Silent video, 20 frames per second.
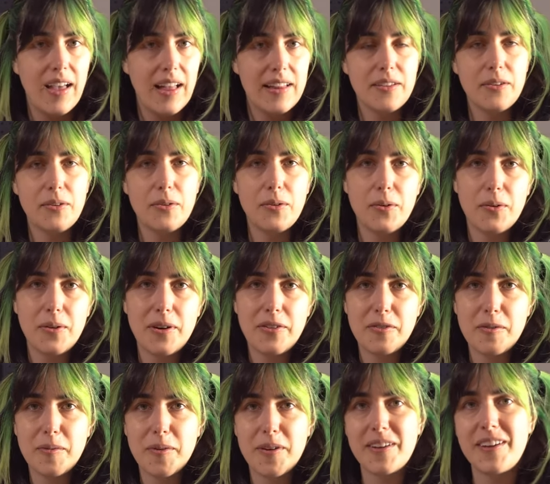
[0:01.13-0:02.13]
Hello,
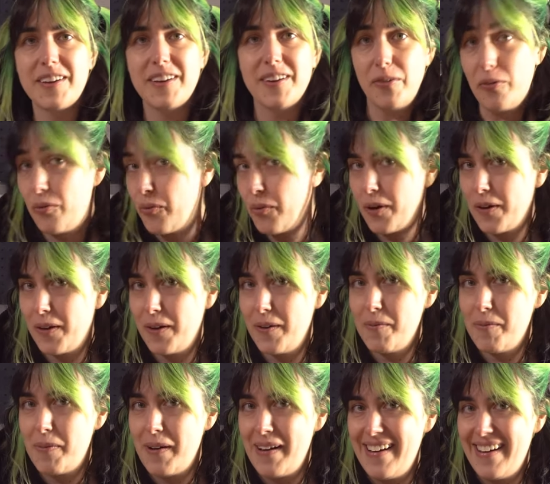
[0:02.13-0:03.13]
everybody.
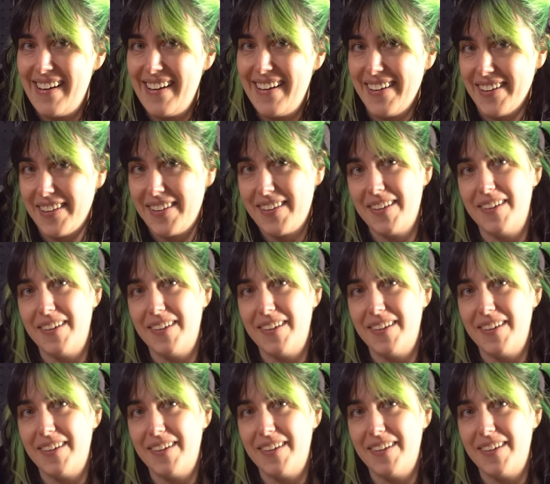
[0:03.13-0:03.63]
Welcome back.